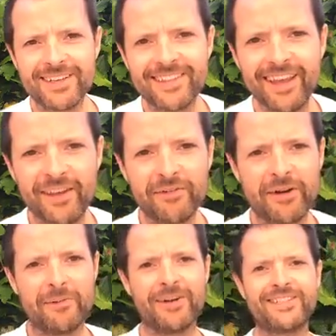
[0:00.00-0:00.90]
Thank you very
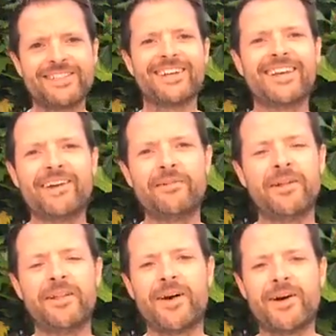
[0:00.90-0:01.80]
much again,
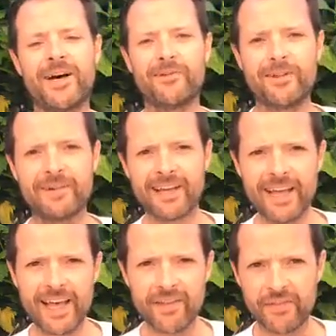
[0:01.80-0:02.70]
Wilma,
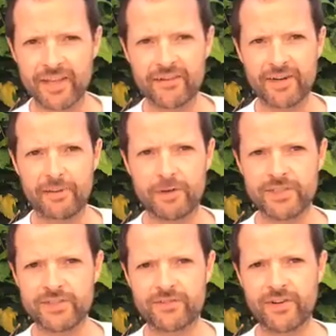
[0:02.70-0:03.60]
and thank you very
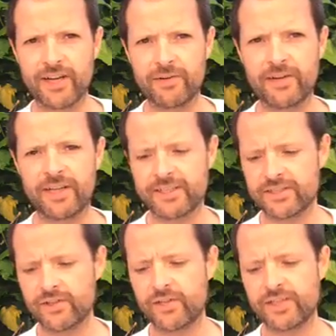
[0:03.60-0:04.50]
much for anyone else
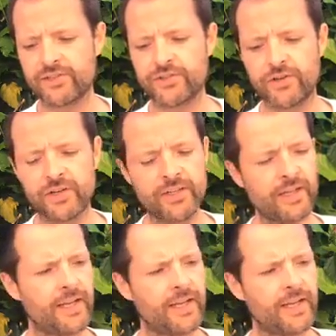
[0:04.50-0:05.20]
who has joined.